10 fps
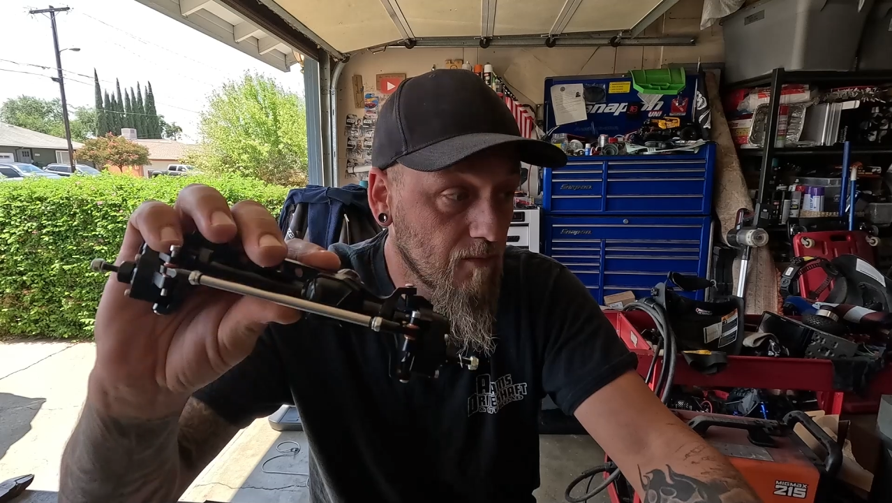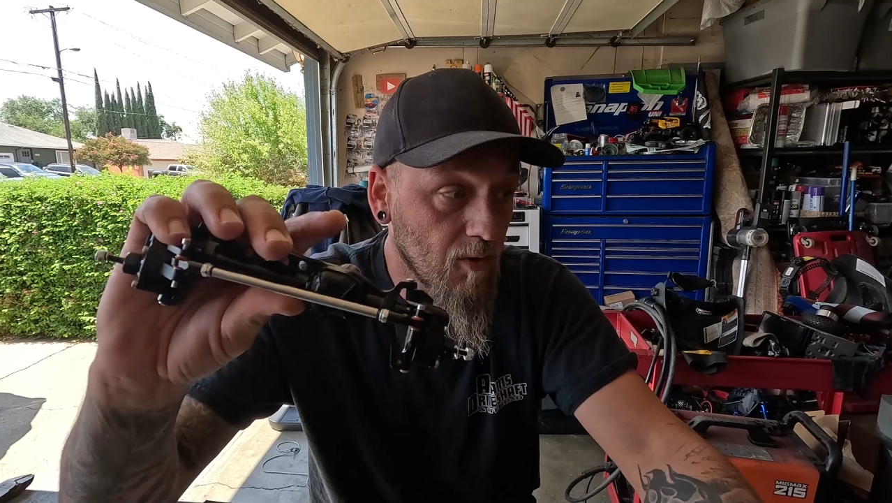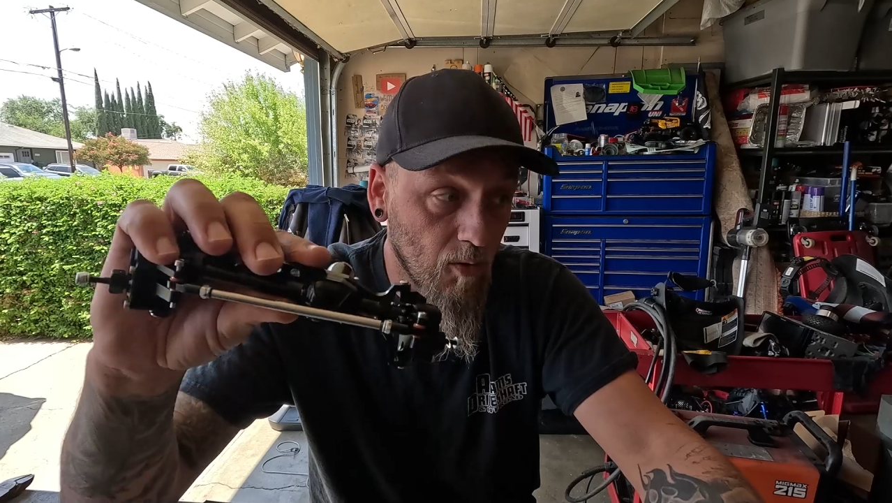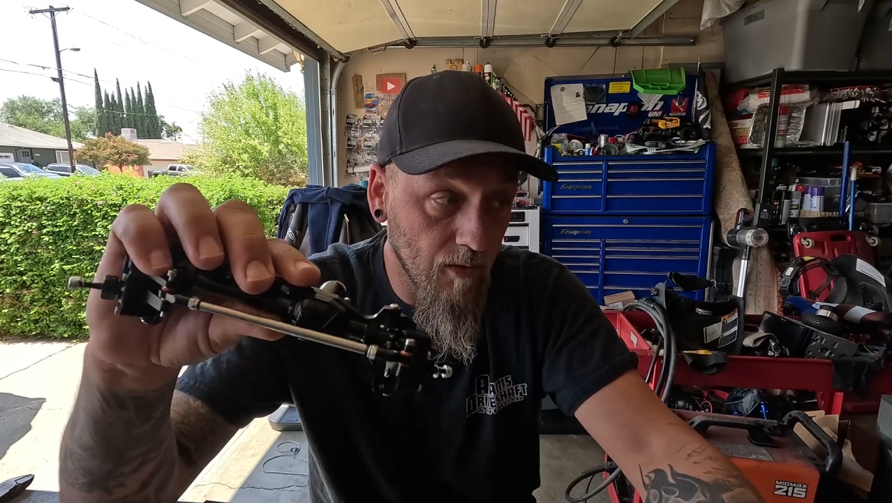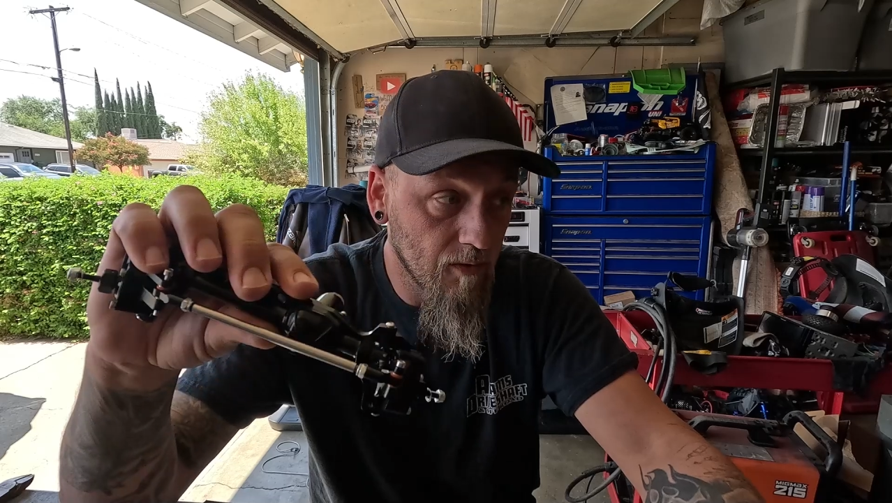
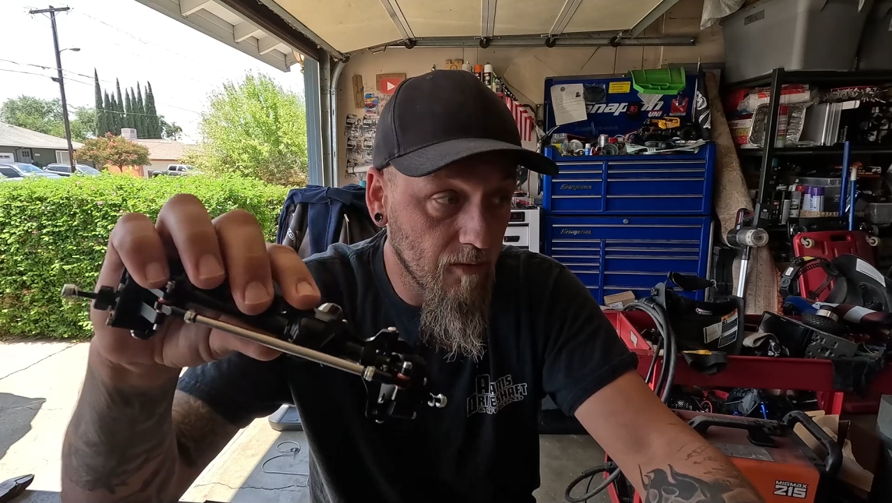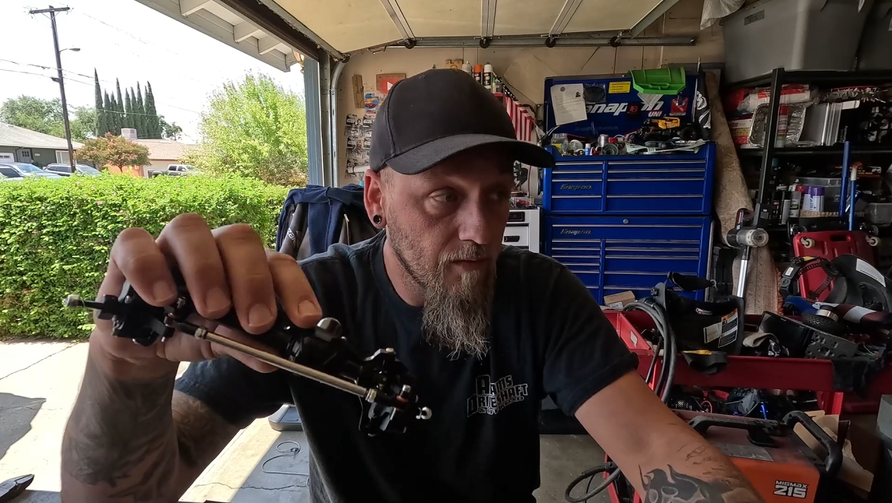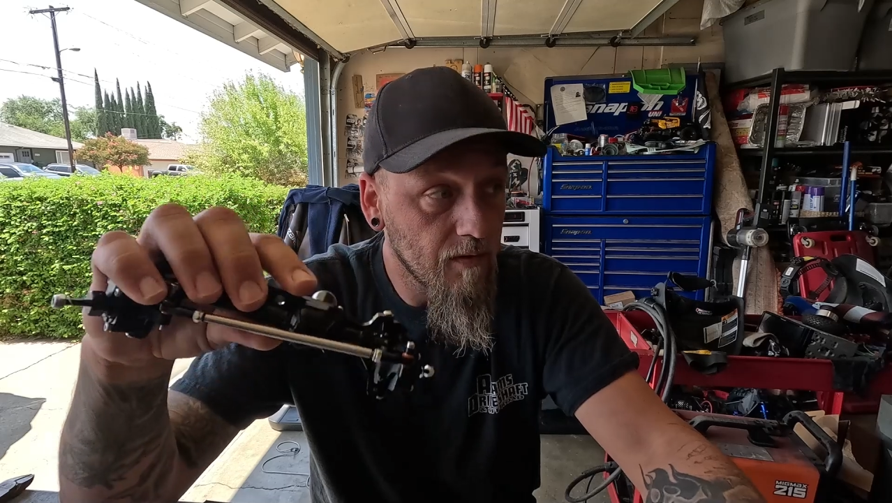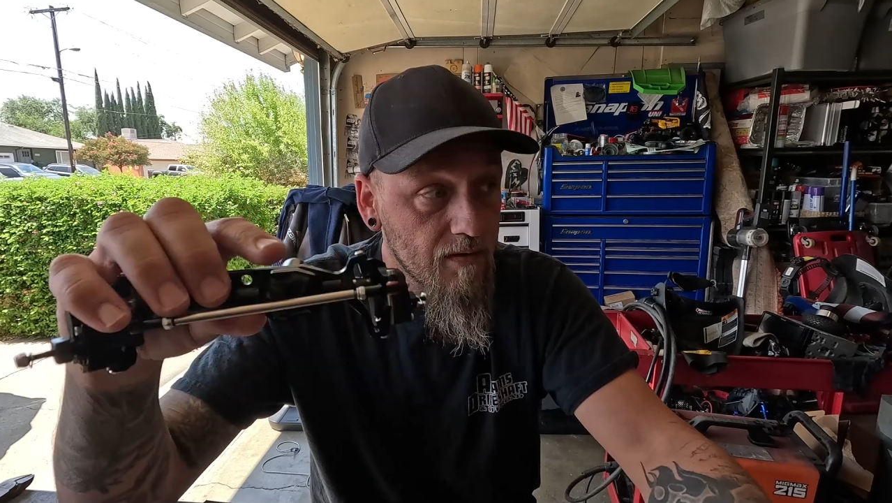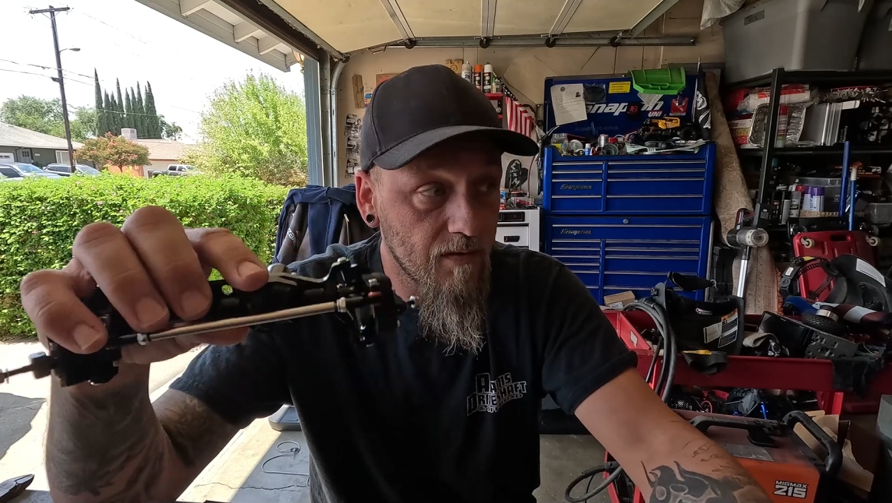
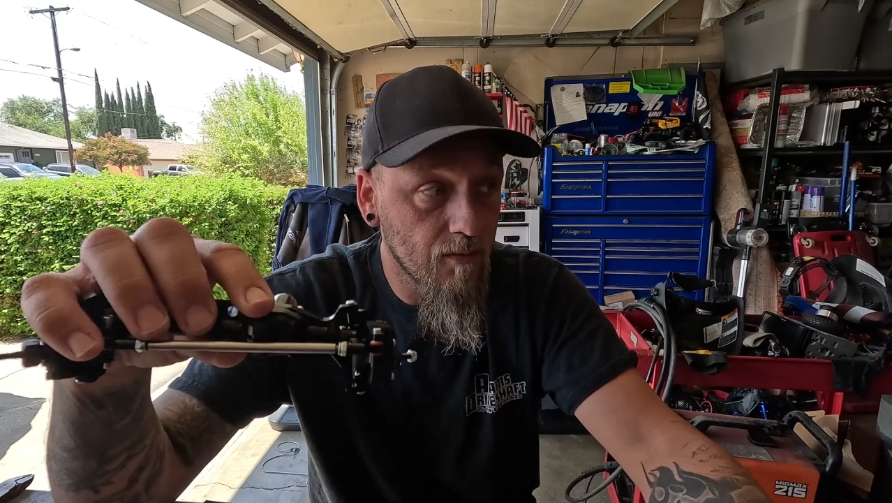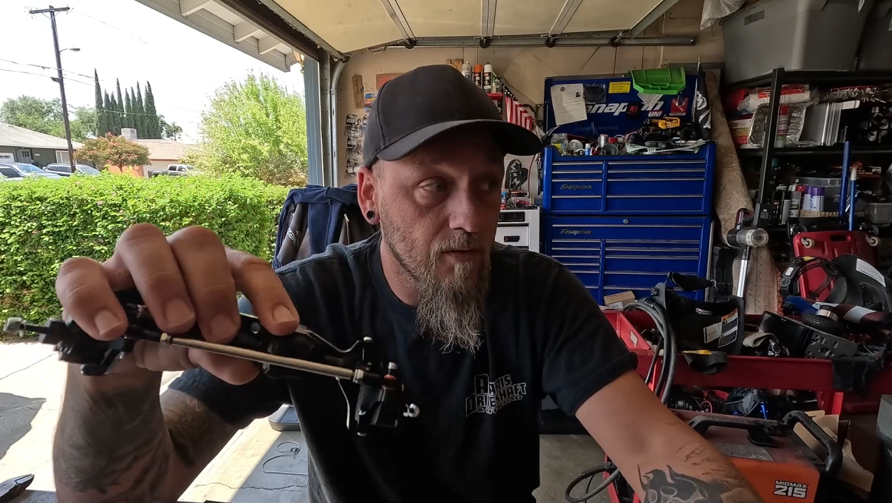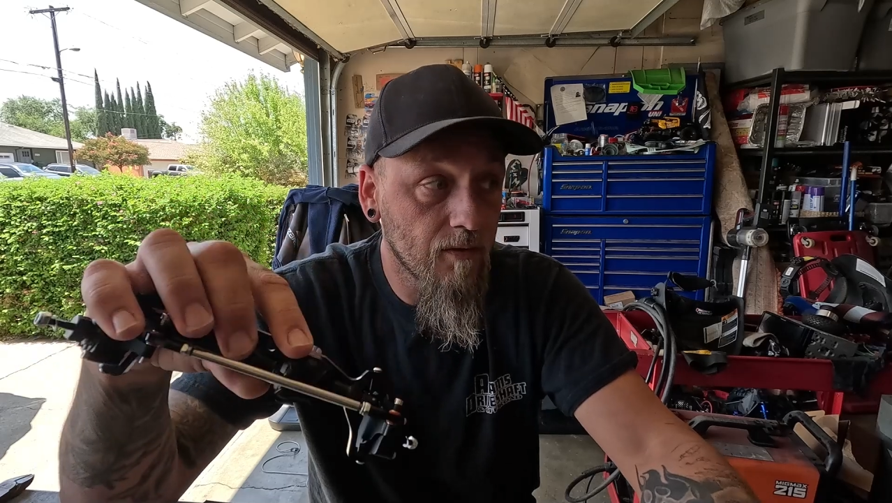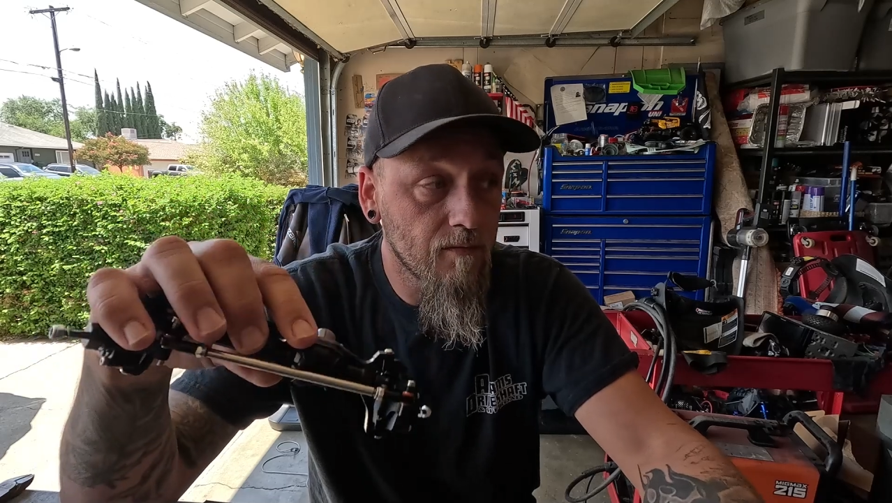coilovers or